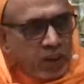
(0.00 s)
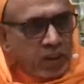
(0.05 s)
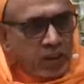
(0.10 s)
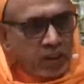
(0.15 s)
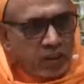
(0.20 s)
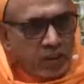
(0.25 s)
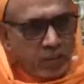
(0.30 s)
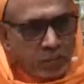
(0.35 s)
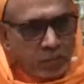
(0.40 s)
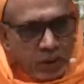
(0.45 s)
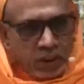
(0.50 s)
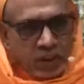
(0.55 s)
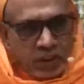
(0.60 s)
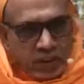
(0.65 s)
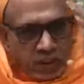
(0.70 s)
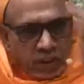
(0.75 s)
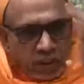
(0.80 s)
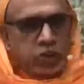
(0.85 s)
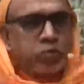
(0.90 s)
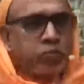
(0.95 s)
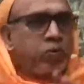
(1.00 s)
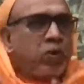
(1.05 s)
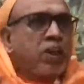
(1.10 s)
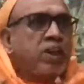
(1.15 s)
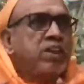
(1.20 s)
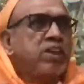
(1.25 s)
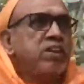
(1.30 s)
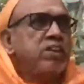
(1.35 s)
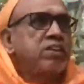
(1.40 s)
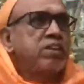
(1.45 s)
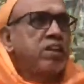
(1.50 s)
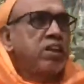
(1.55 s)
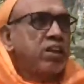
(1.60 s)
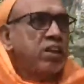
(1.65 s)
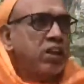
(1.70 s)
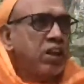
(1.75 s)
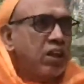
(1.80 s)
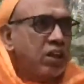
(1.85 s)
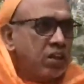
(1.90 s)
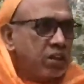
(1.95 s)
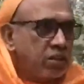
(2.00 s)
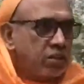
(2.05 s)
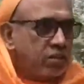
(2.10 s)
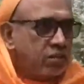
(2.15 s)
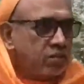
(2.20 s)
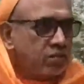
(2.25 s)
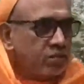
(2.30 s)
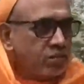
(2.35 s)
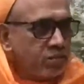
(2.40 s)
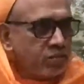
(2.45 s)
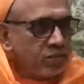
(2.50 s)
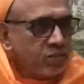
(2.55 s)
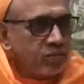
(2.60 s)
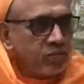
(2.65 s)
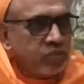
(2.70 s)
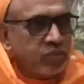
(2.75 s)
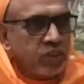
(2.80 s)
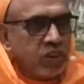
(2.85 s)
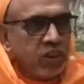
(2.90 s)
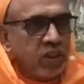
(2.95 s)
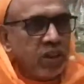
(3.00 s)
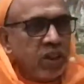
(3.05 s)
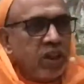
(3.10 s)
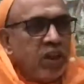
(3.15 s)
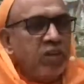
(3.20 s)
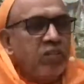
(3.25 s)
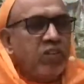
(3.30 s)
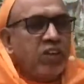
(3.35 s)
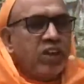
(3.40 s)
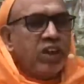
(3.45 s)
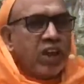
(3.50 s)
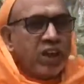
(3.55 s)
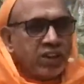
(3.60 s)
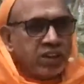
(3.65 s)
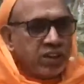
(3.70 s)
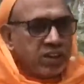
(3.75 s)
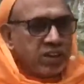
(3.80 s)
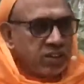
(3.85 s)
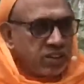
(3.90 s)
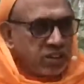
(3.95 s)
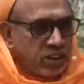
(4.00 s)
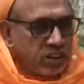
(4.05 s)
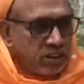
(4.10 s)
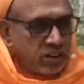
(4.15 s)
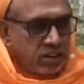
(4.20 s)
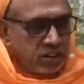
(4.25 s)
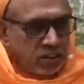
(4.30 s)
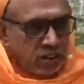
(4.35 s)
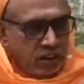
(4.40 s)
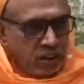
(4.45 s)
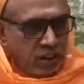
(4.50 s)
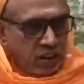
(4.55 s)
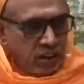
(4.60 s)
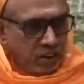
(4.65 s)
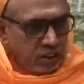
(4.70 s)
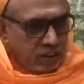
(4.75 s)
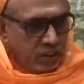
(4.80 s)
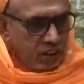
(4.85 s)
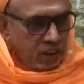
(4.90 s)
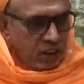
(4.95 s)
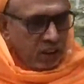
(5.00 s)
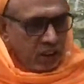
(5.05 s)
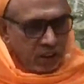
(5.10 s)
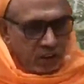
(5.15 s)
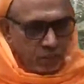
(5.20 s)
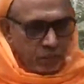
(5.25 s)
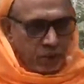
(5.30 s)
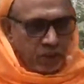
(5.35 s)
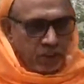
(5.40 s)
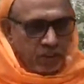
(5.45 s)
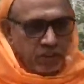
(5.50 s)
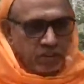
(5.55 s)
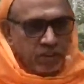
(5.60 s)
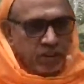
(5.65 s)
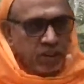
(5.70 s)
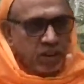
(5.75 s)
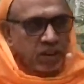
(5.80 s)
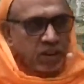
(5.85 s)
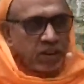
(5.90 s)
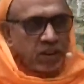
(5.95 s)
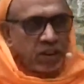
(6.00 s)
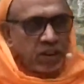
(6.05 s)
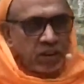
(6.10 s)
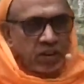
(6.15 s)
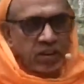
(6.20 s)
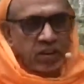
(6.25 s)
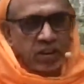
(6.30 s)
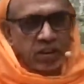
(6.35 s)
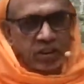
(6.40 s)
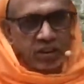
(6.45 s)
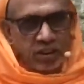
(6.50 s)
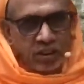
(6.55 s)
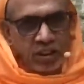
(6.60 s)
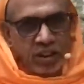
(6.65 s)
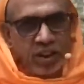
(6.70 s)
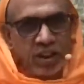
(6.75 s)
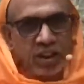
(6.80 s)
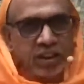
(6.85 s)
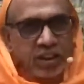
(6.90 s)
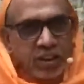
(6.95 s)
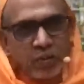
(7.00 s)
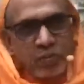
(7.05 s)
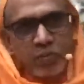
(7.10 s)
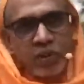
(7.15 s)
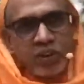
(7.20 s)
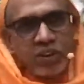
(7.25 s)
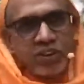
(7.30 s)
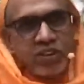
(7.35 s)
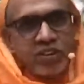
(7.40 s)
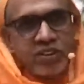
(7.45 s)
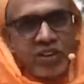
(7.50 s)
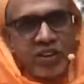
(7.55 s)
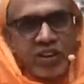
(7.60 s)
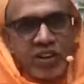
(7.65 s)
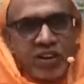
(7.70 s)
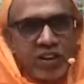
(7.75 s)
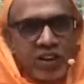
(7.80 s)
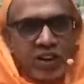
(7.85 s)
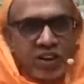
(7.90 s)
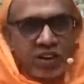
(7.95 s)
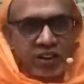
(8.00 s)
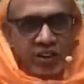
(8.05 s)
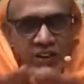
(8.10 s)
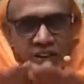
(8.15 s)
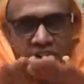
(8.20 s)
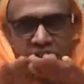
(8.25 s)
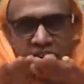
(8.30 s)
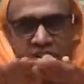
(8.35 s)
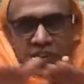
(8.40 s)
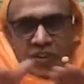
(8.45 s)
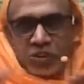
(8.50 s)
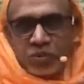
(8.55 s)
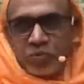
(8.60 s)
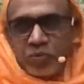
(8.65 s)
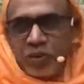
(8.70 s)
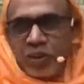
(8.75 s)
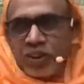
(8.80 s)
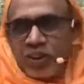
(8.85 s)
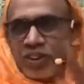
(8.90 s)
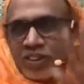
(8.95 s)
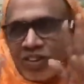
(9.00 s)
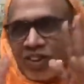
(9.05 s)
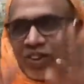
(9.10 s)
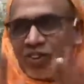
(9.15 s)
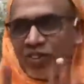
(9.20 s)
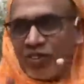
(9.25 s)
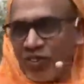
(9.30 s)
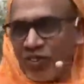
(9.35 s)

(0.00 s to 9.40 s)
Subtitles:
birth, but this birth is real. A Vedantin says the earlier birth is unreal, the later birth is unreal, this birth is